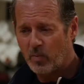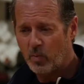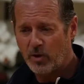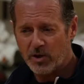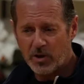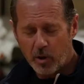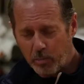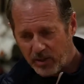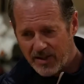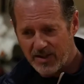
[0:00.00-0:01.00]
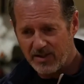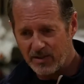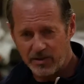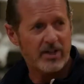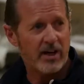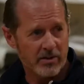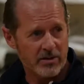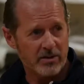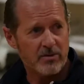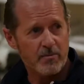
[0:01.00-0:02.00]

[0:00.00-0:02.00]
which it all plays into your character.